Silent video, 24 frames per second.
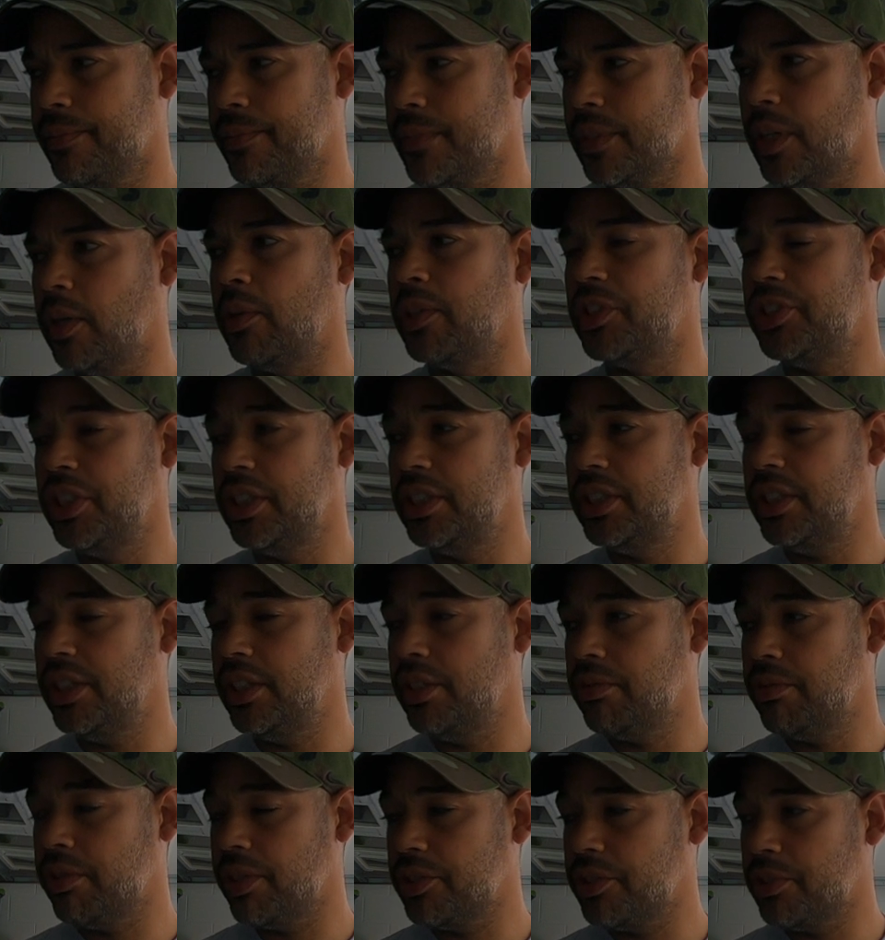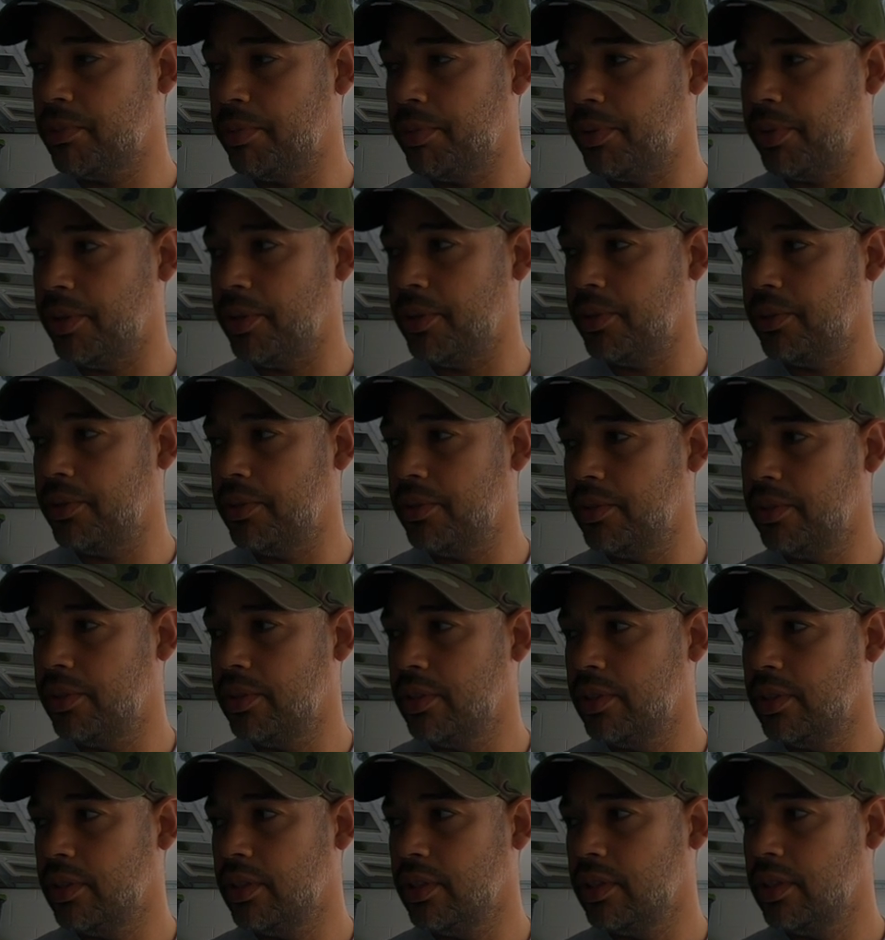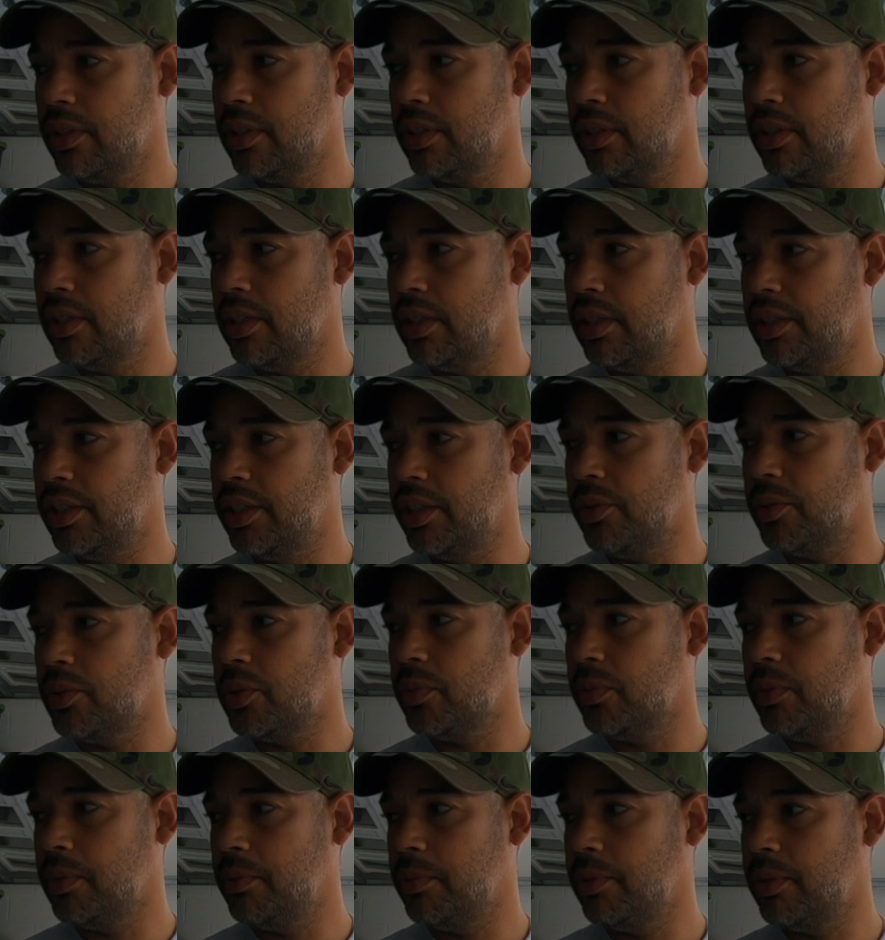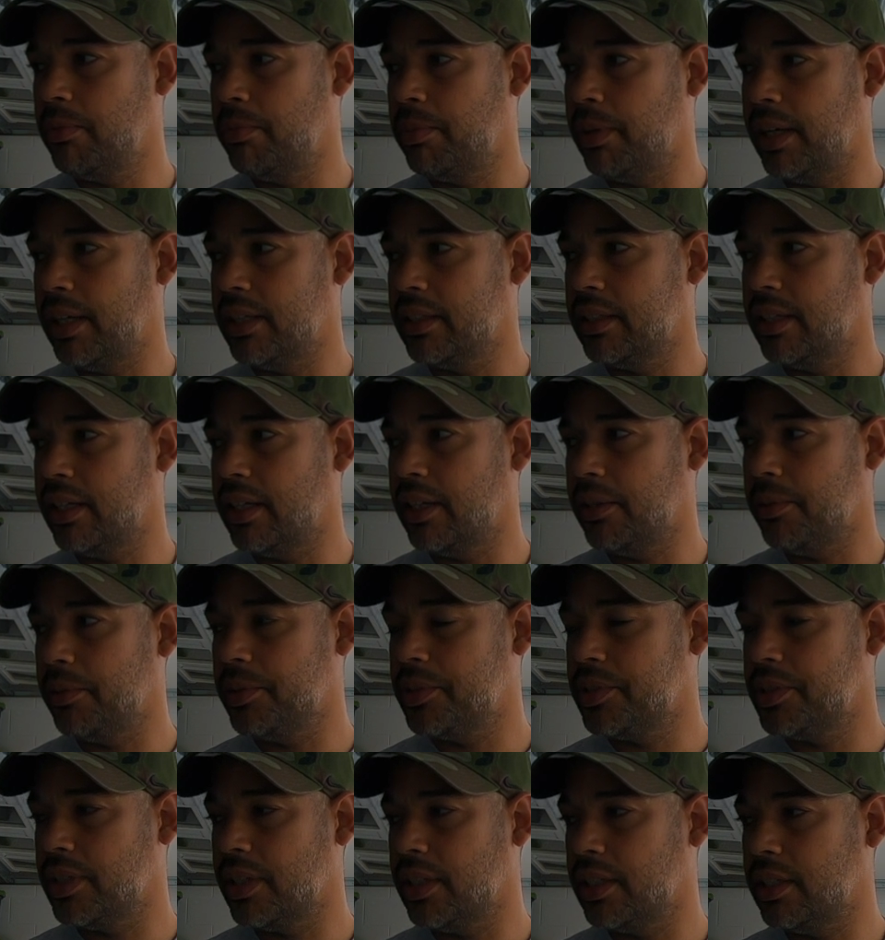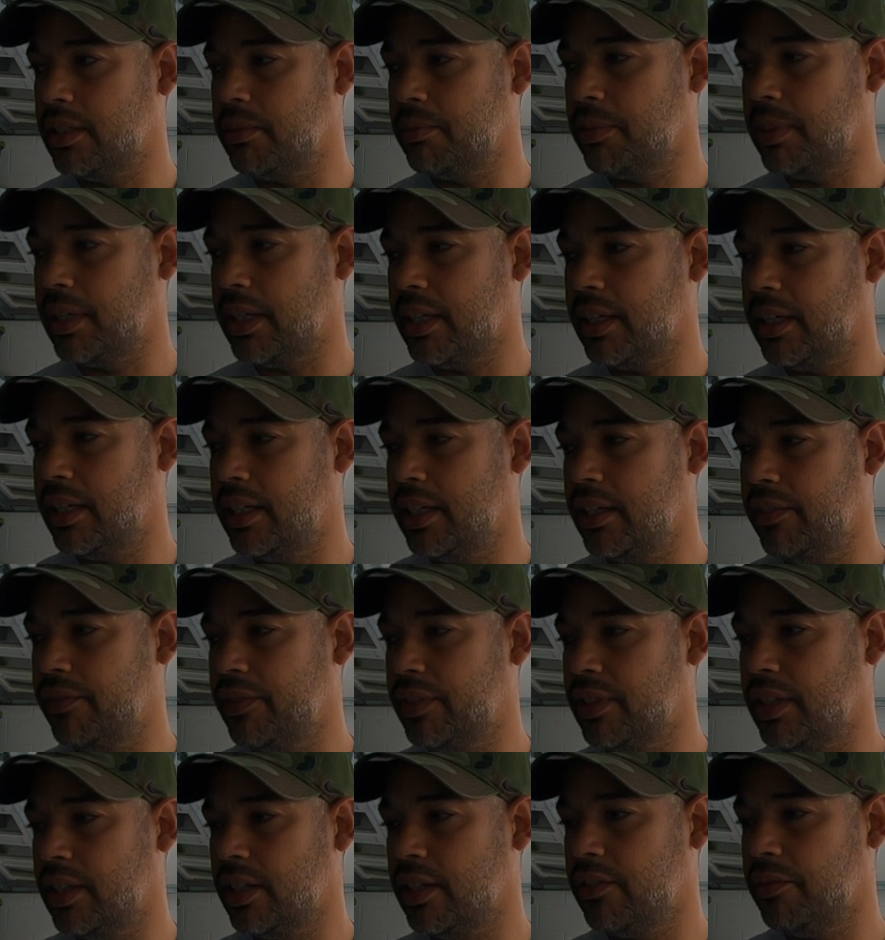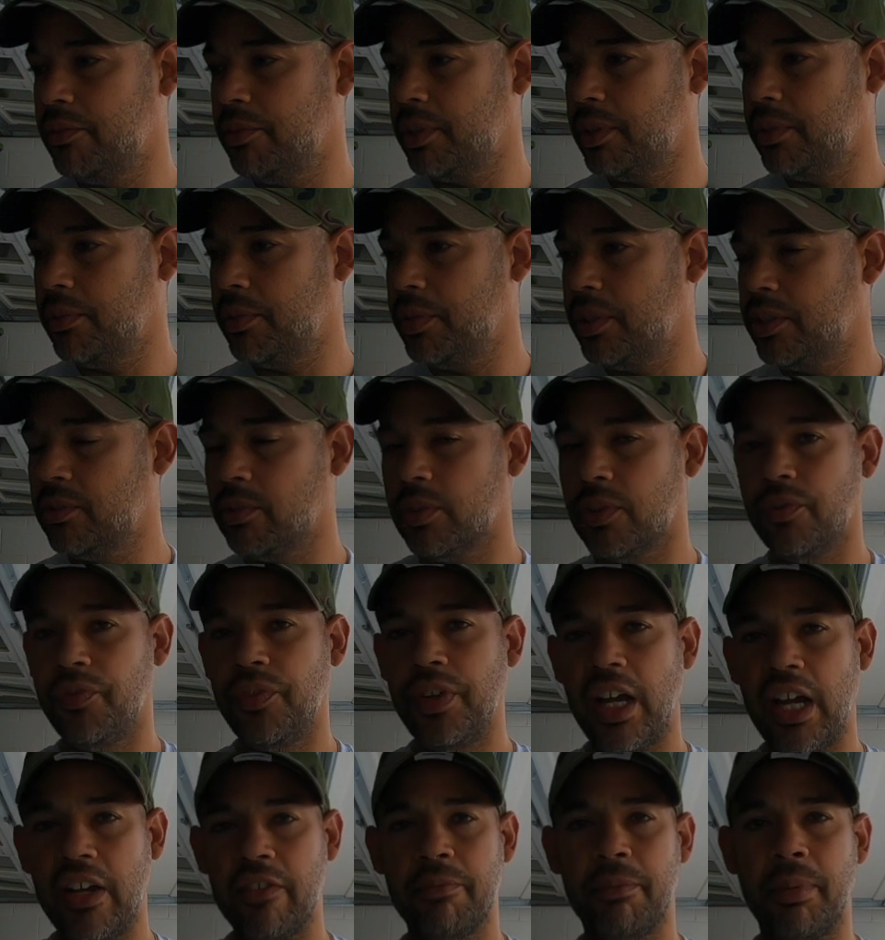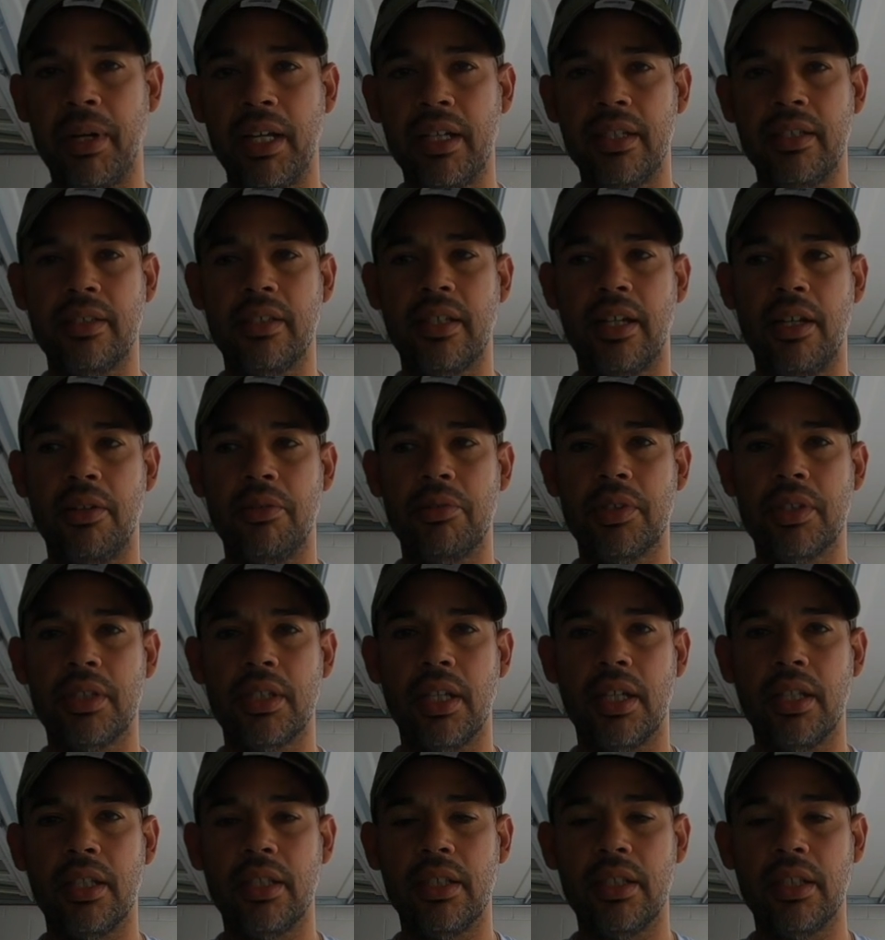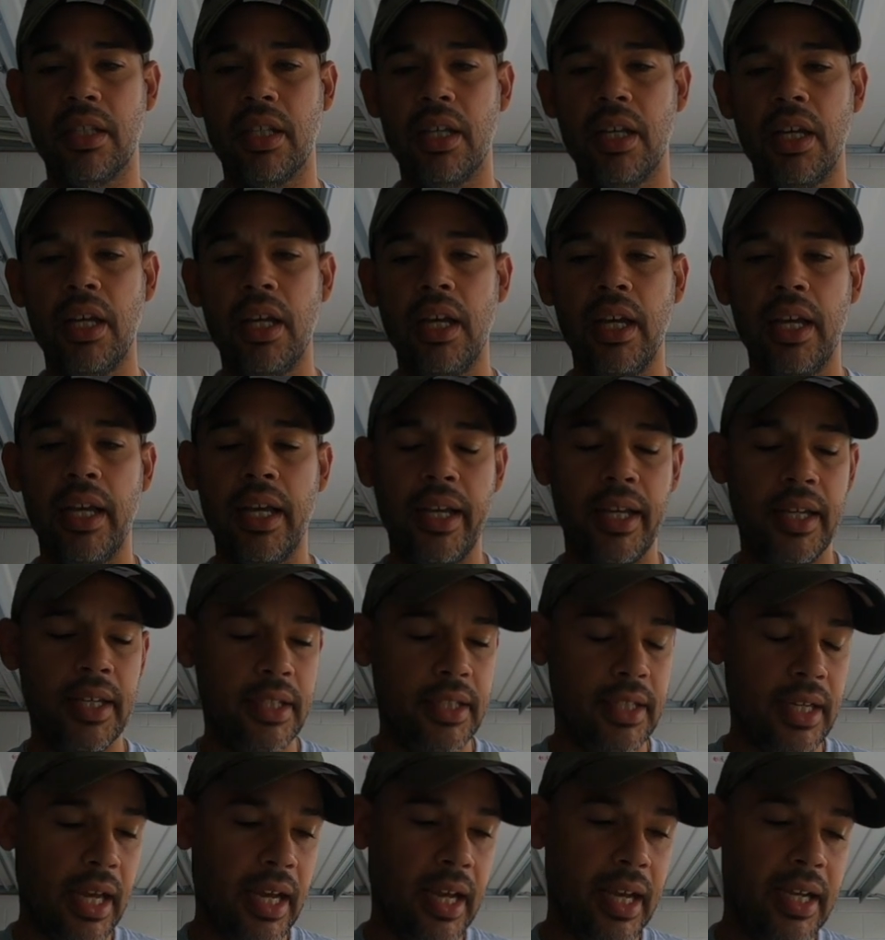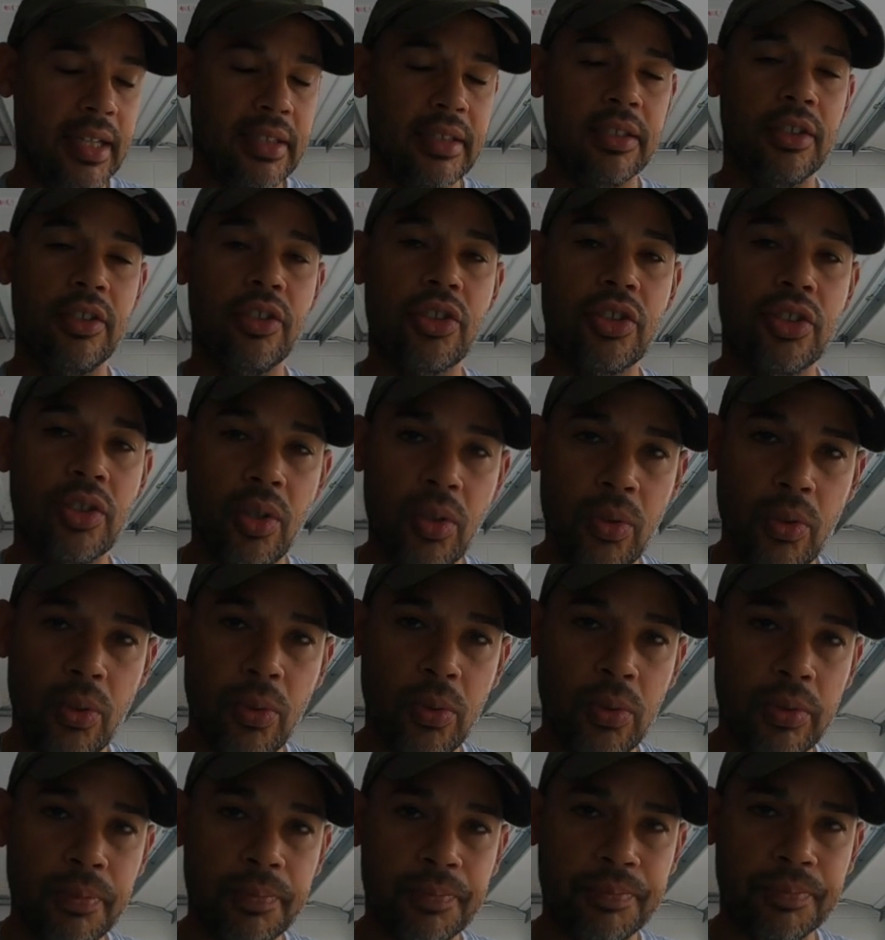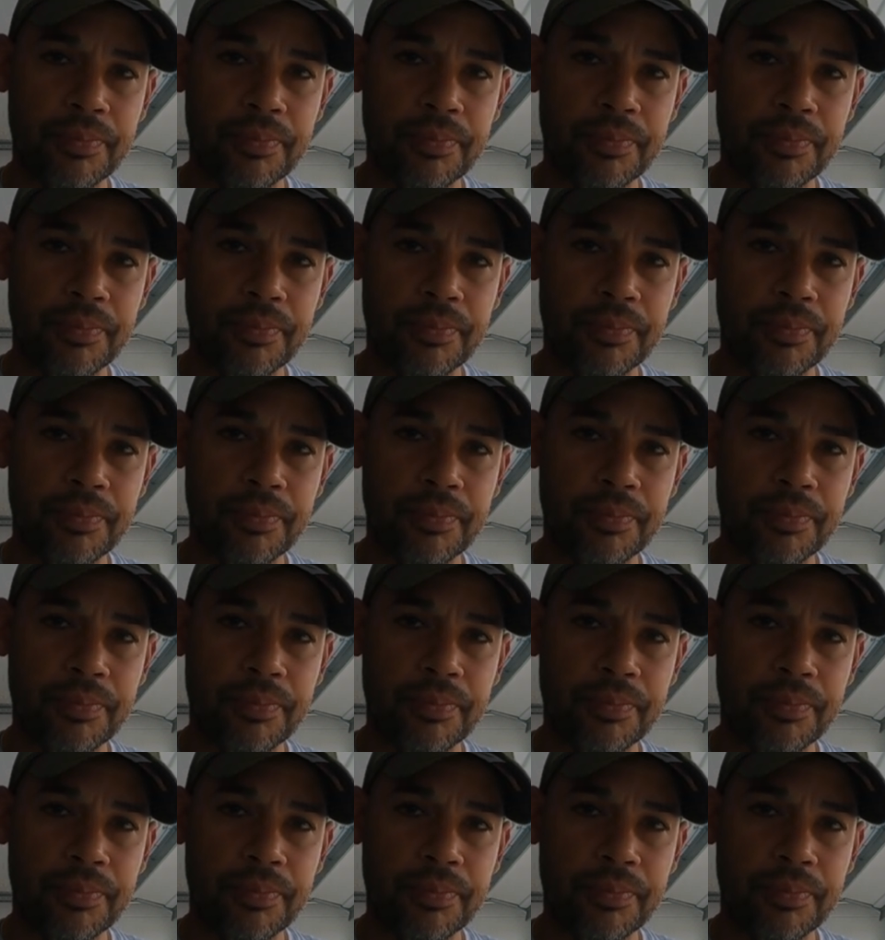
GT Aggressor Pro. And then there was one more bike that I was selling, but I can't even think of what it was. It was five bikes that I was selling. And I actually sold